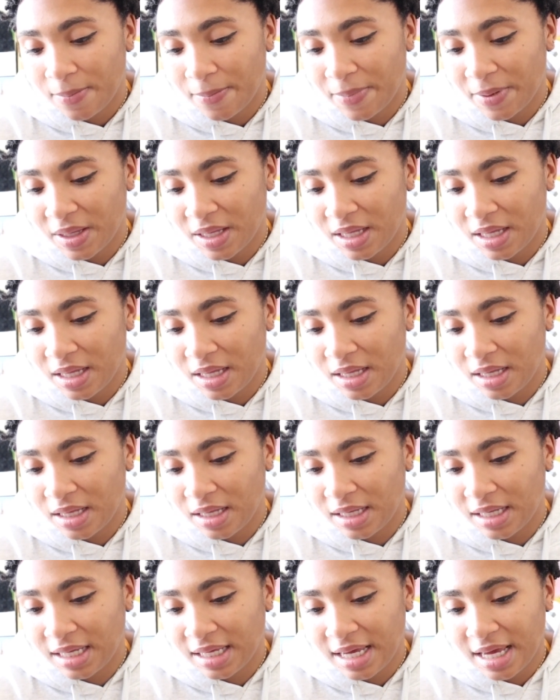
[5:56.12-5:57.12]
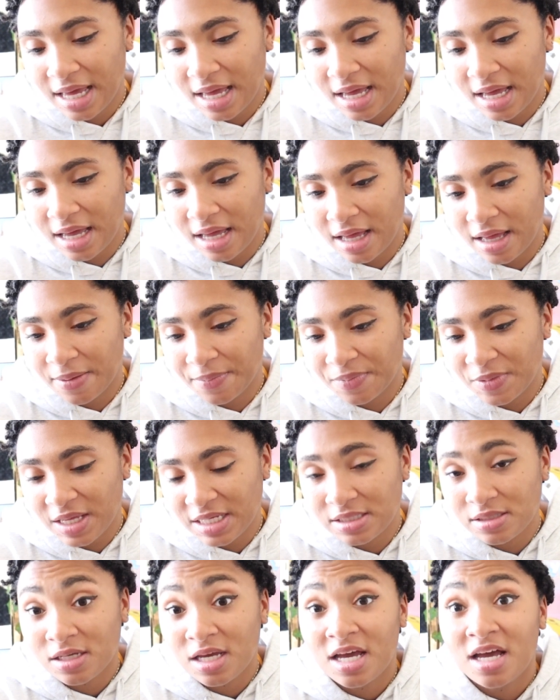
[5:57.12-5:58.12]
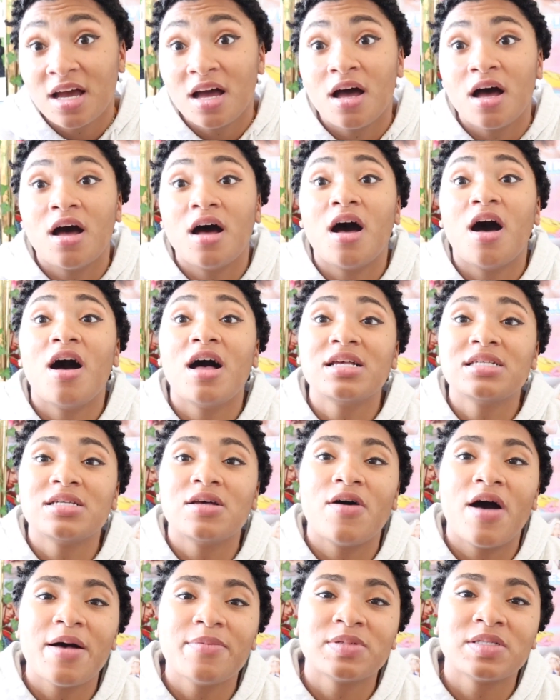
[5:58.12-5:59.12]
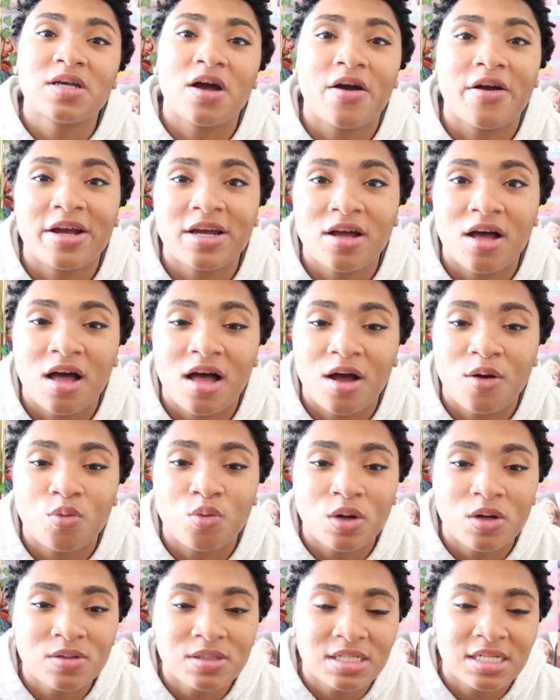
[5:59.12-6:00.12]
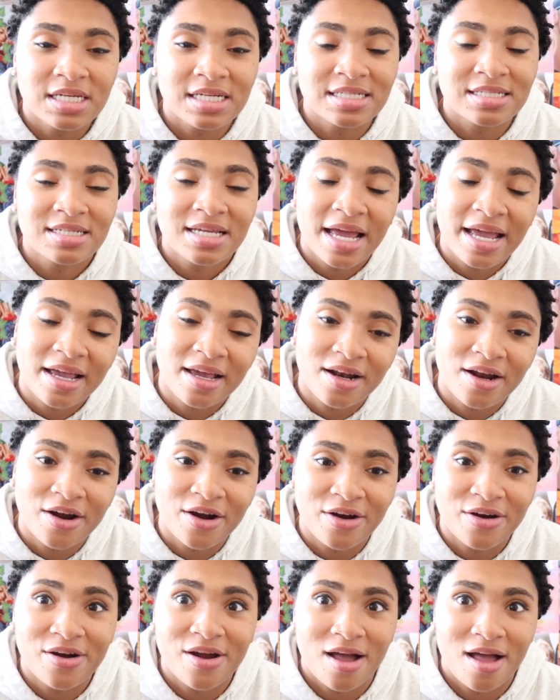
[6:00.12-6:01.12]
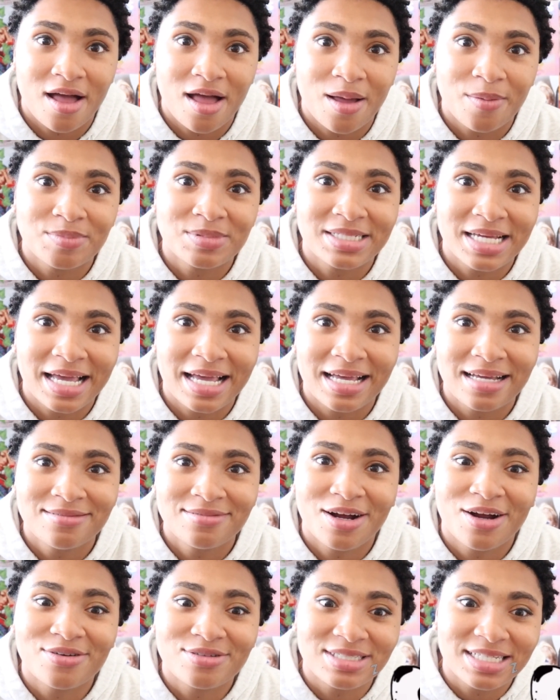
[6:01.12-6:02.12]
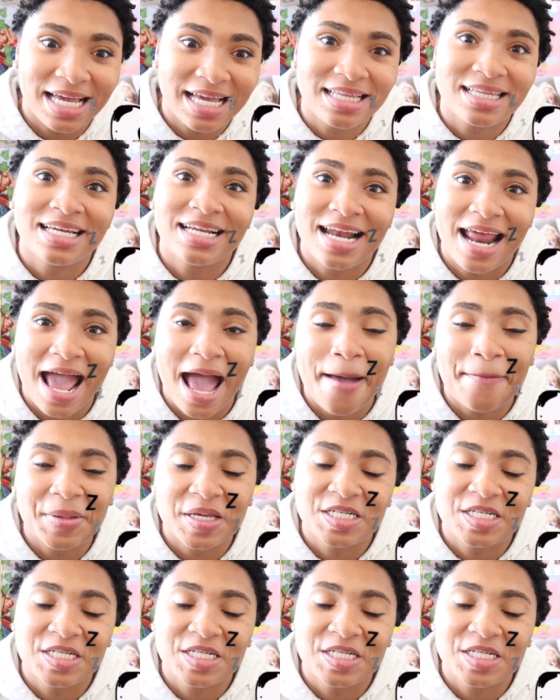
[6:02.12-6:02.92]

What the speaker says: But yeah, that's also, I'm sorry y'all, Rosie is taking her daily nap,